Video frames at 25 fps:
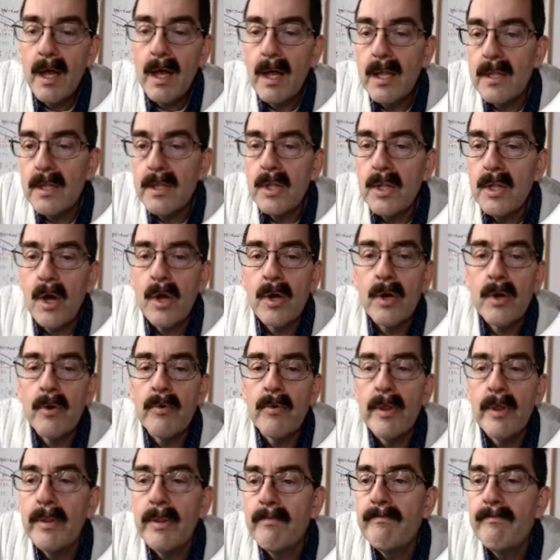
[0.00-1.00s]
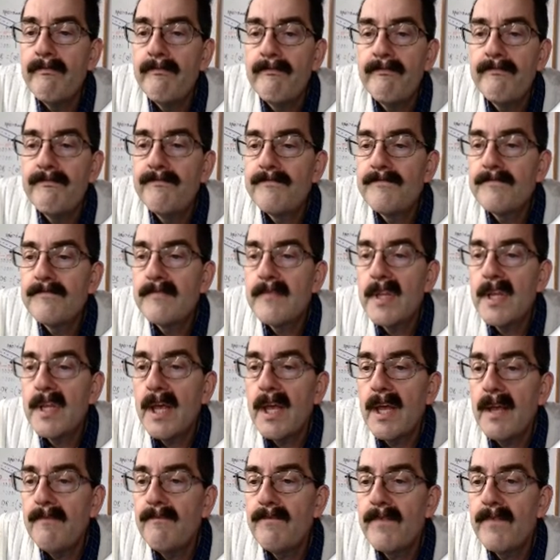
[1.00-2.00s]
A logarithm.
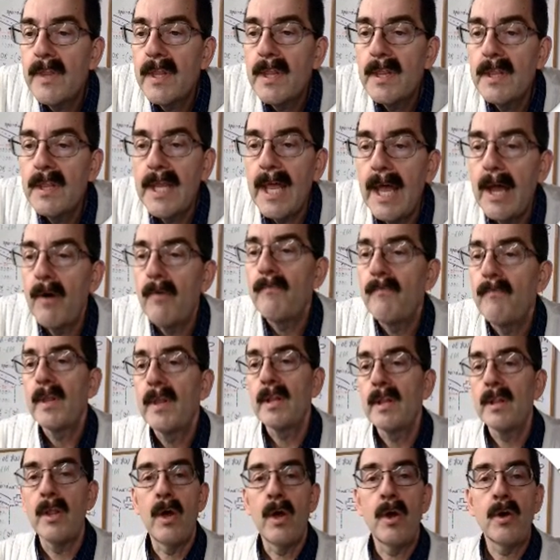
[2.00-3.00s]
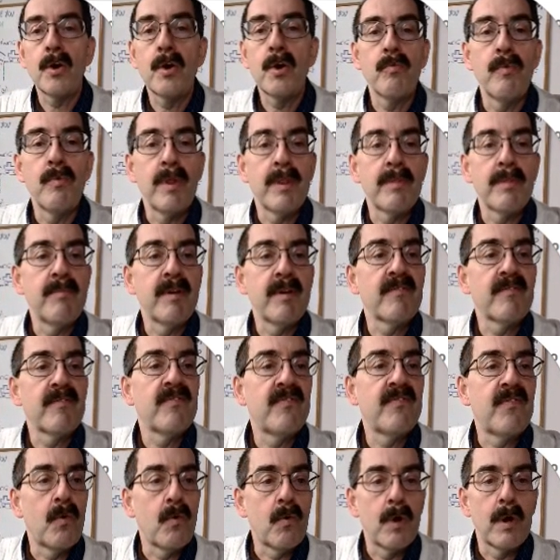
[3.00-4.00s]
Okay, now logarithmic
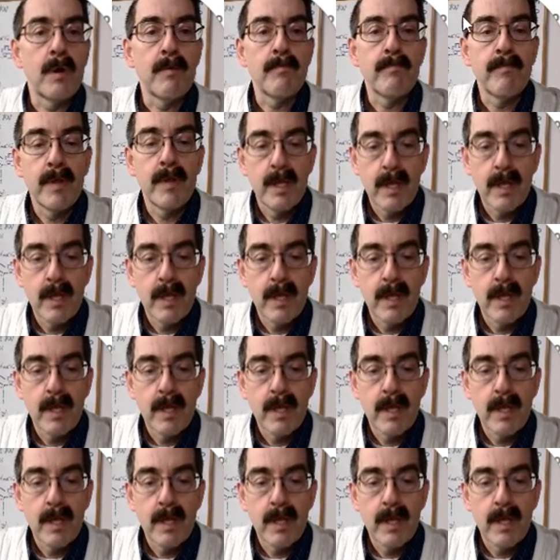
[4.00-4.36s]
form.